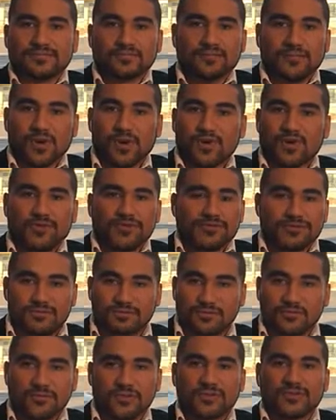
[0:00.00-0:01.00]
both
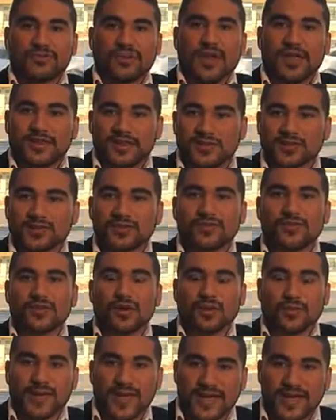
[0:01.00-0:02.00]
we're trying to do
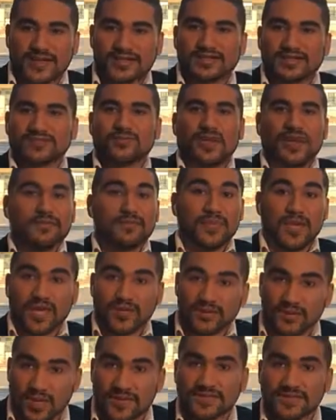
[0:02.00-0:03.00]
our best. We have
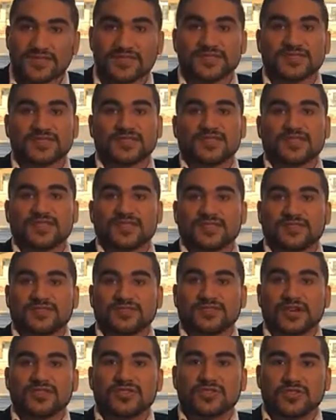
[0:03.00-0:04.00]
big dreams,
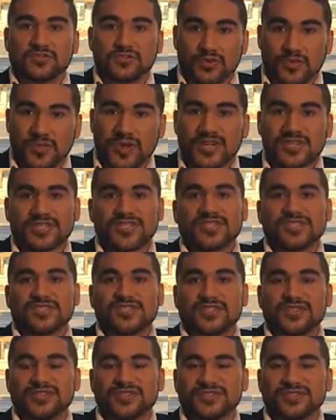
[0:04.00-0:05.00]
trying to do big shit
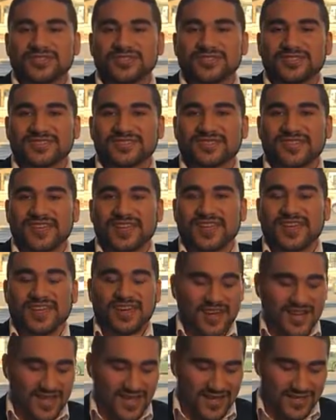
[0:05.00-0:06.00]
too.
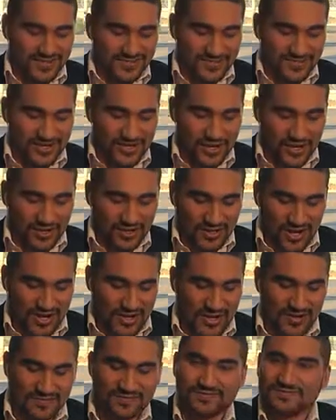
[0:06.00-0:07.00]
And you know, like
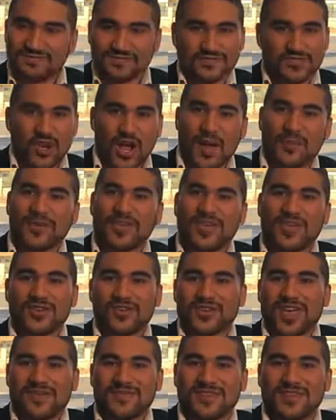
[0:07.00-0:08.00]
I'm so happy that you
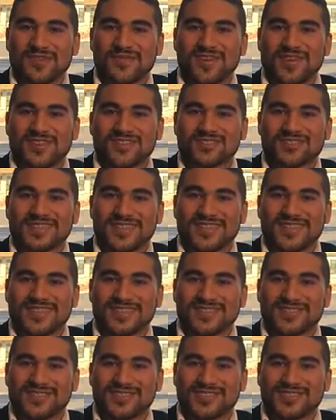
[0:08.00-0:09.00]
came here, man. You said
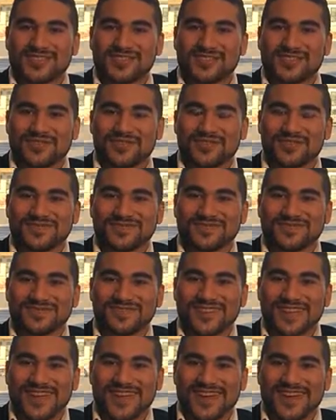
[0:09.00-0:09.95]
yes to this interview. Yeah,